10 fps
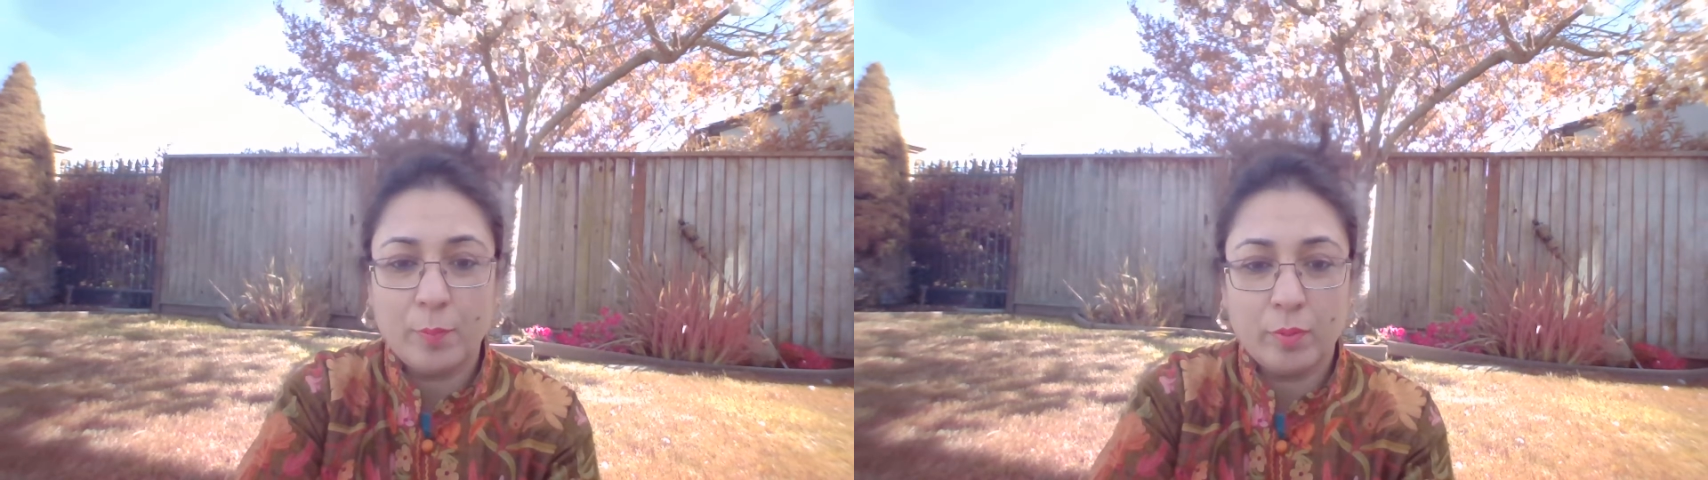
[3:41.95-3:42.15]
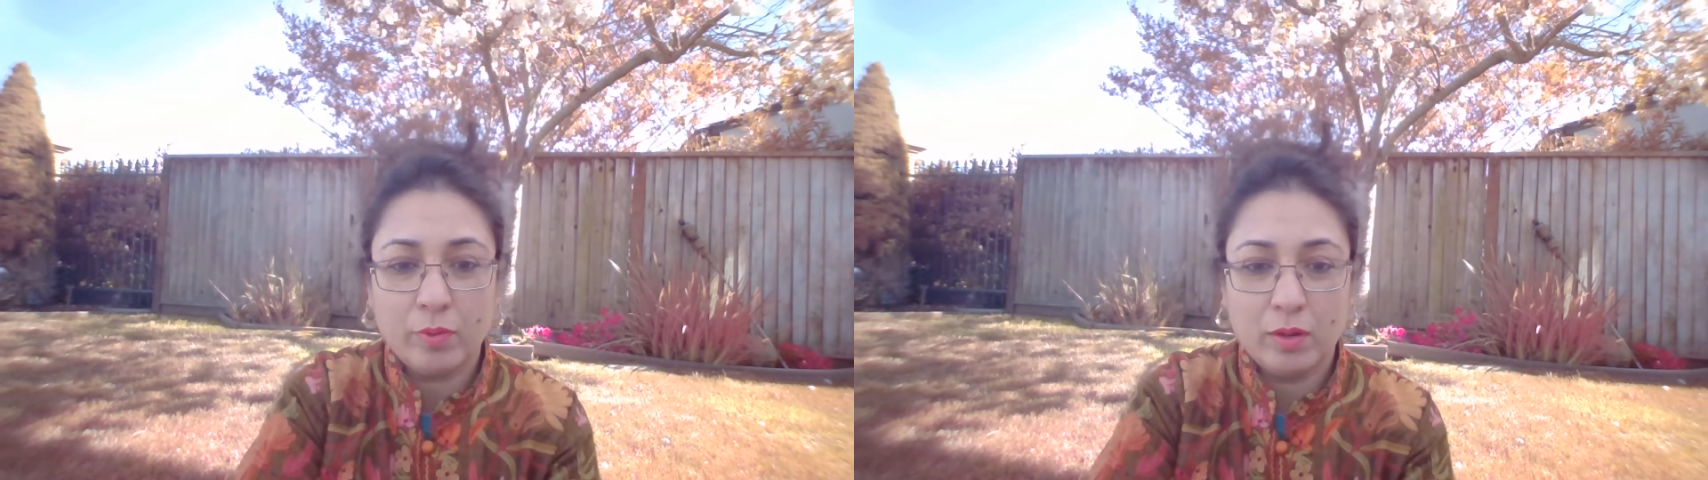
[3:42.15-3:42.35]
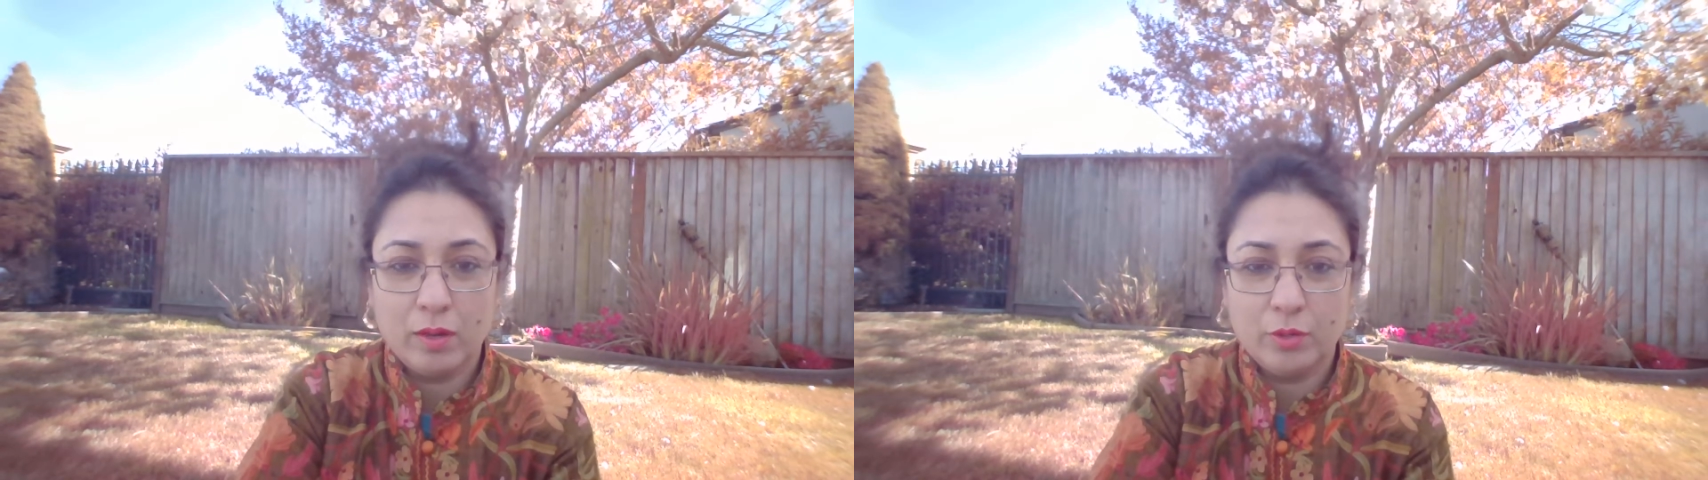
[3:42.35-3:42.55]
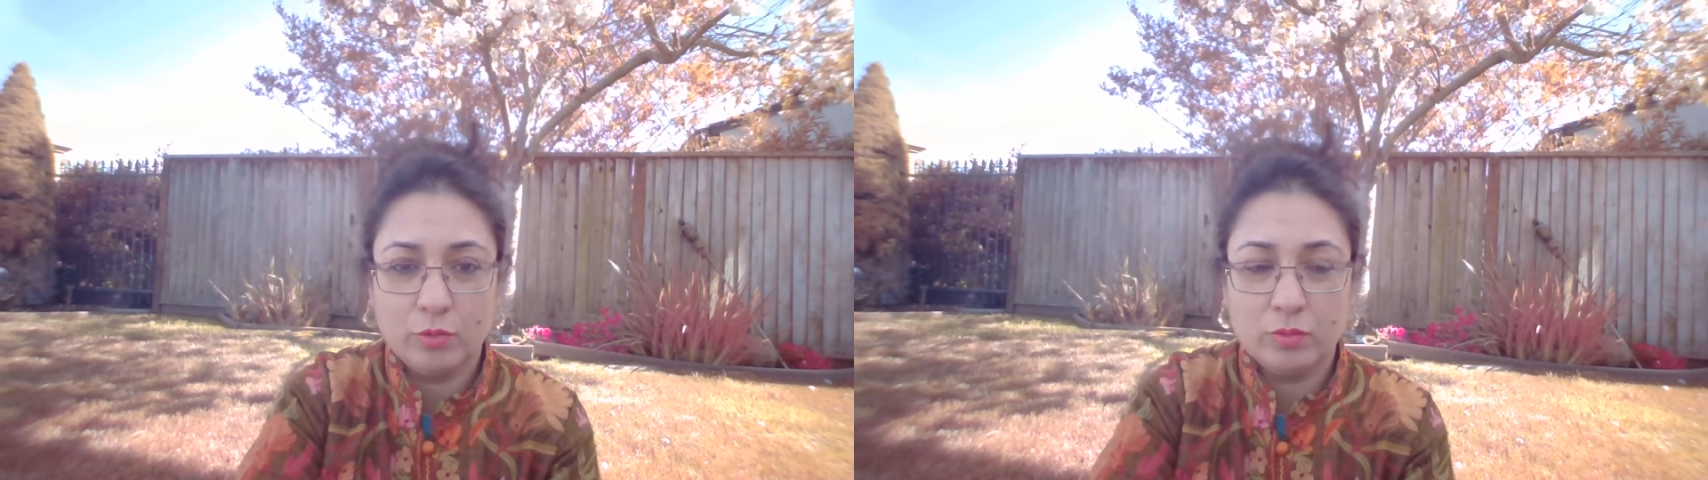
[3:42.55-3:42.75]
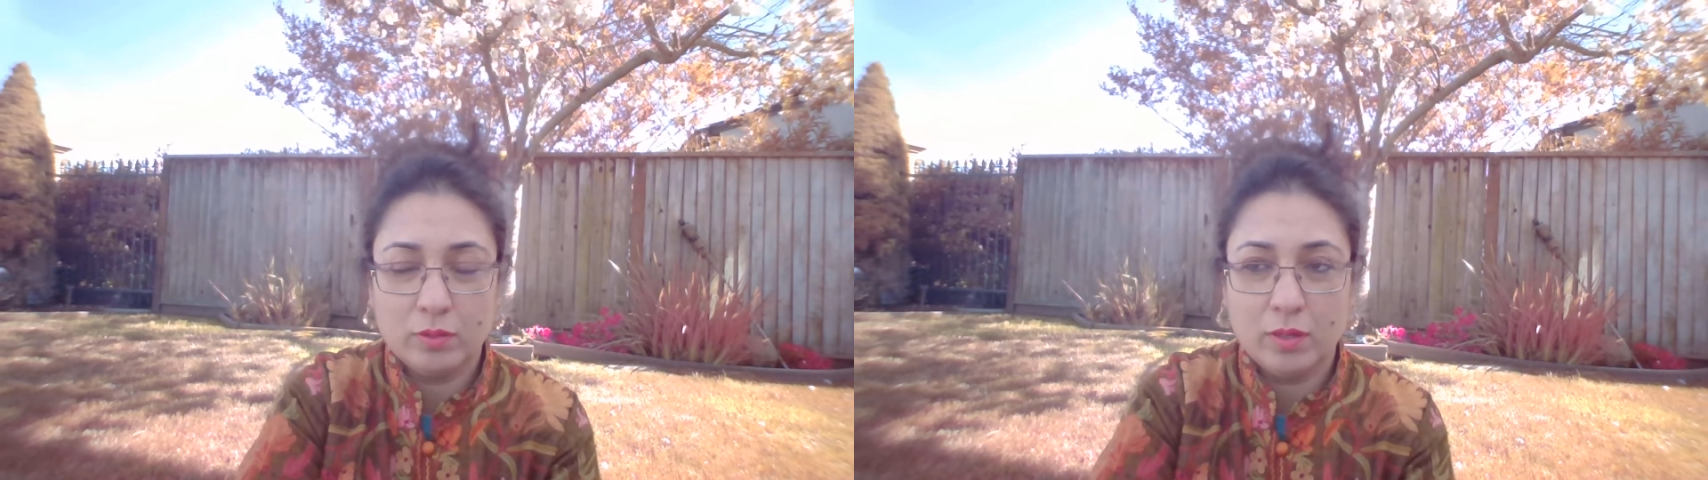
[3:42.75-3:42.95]

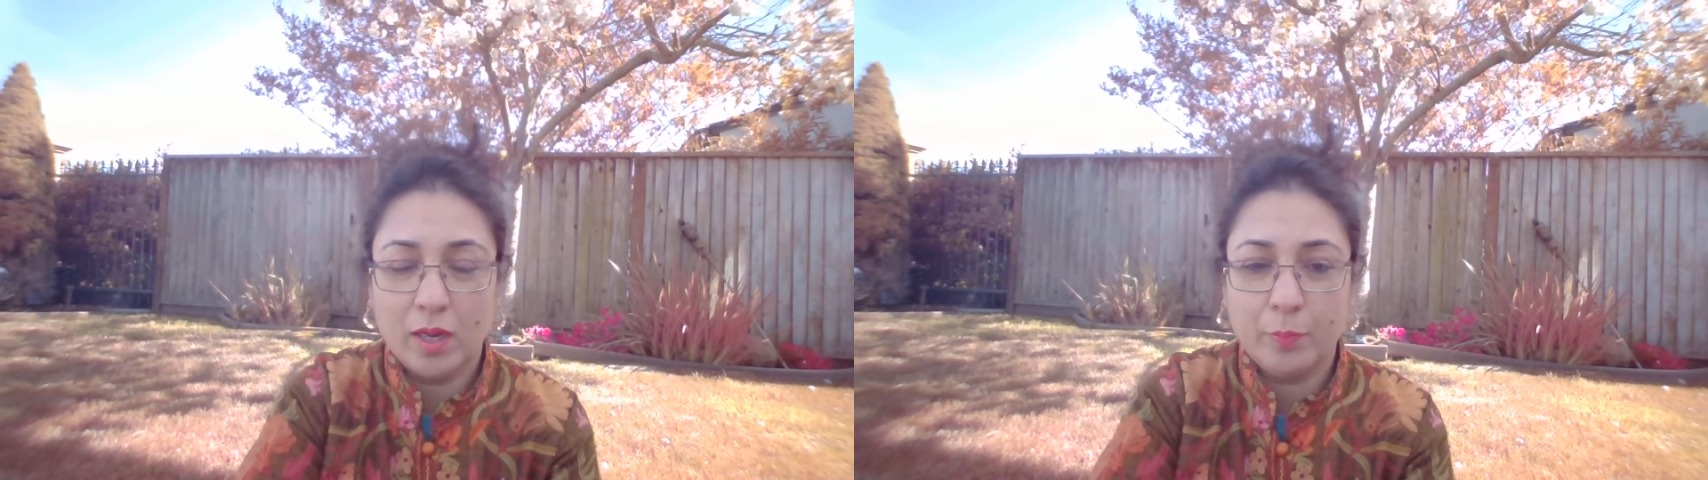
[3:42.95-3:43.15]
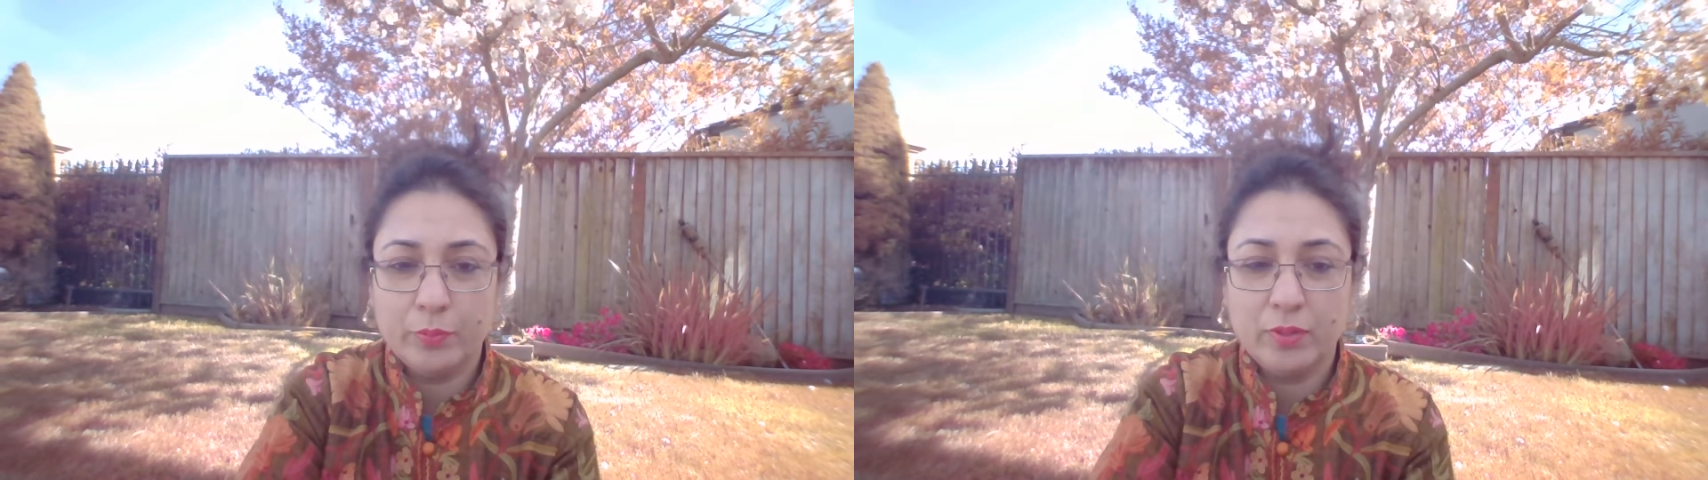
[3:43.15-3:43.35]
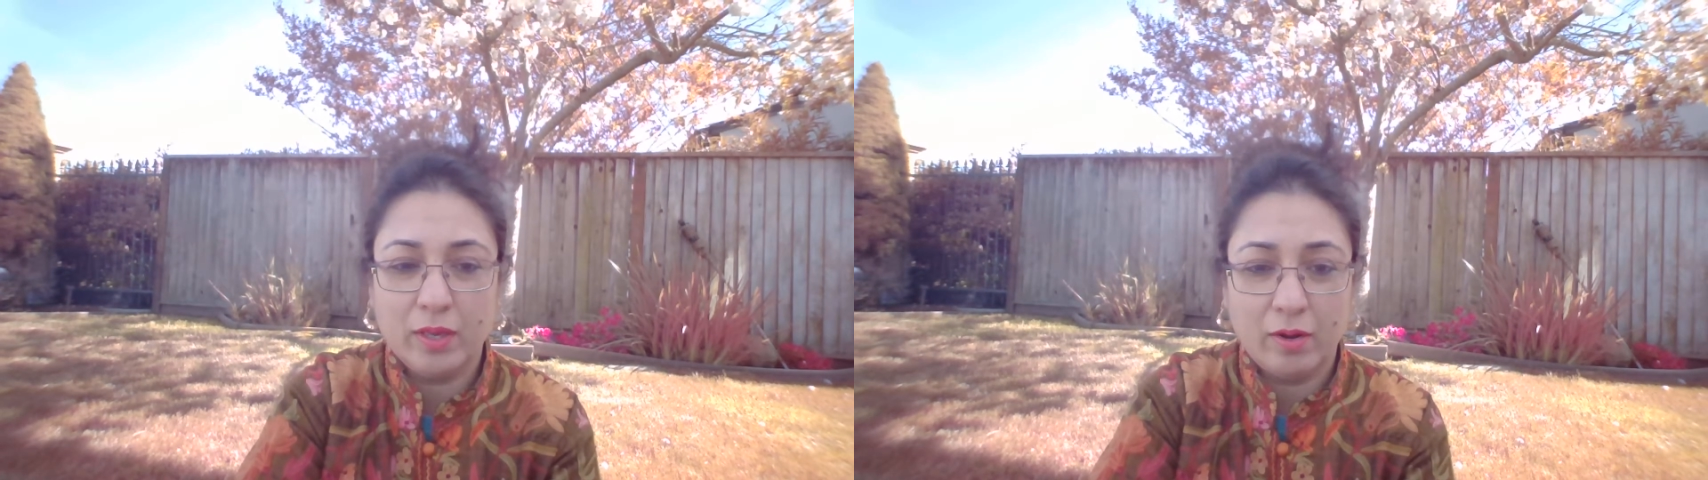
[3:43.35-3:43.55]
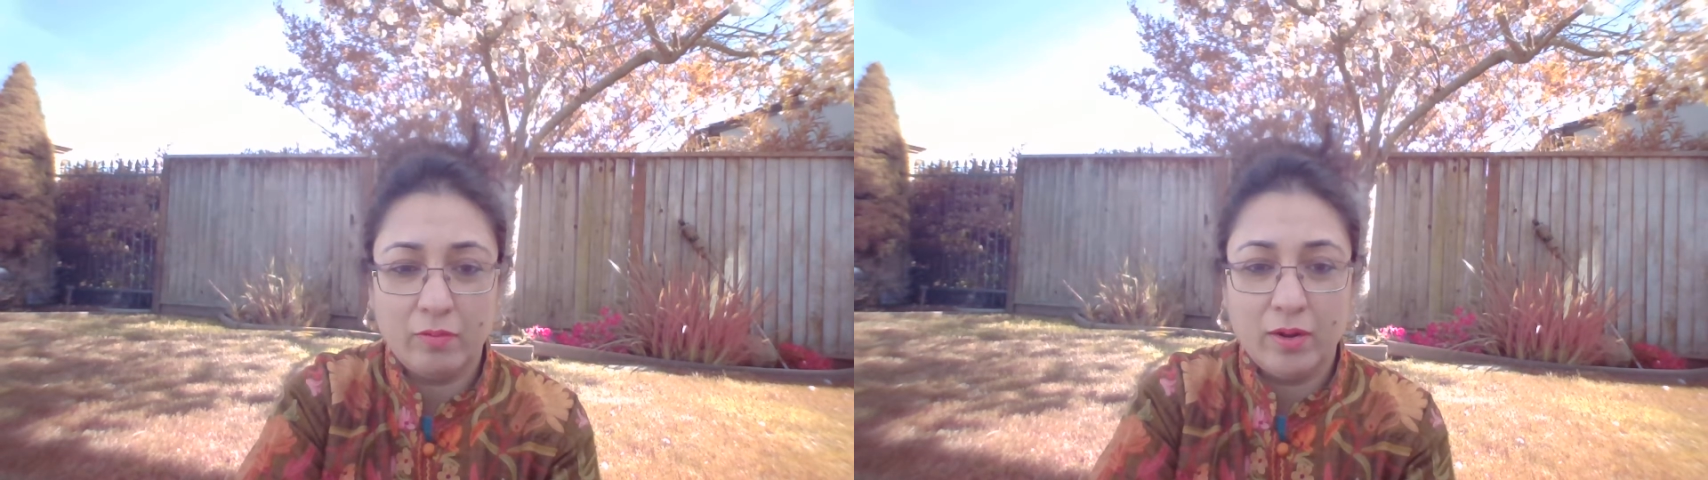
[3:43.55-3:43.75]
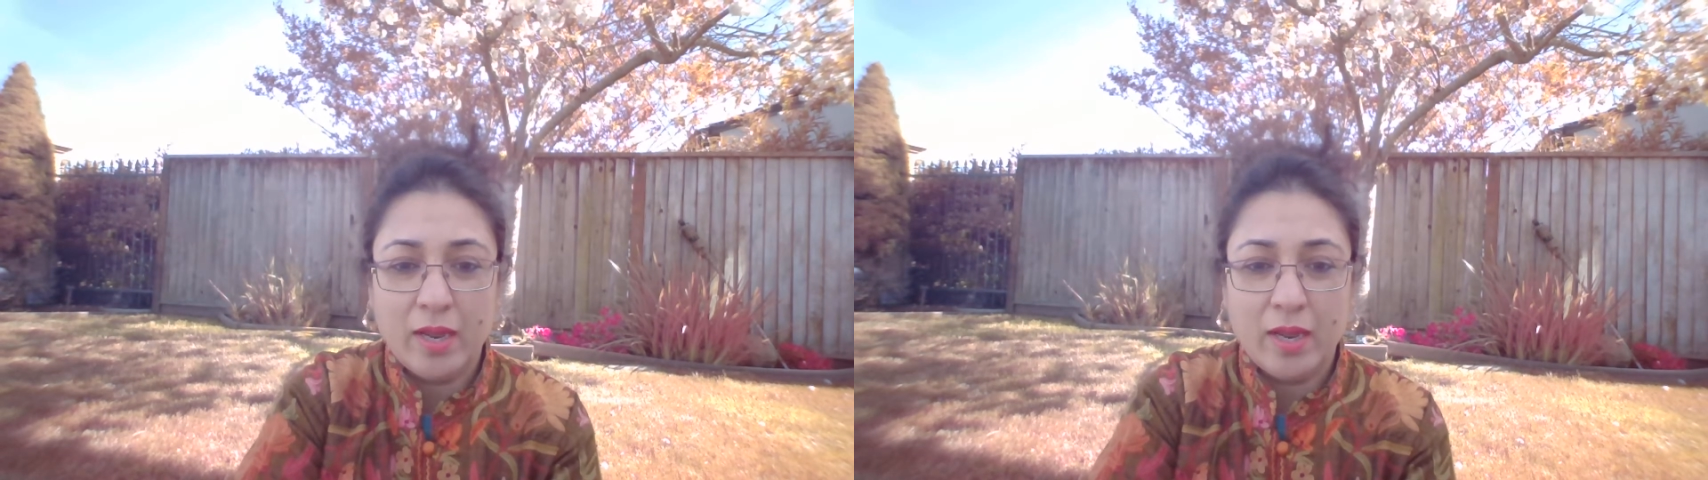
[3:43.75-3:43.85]
up there,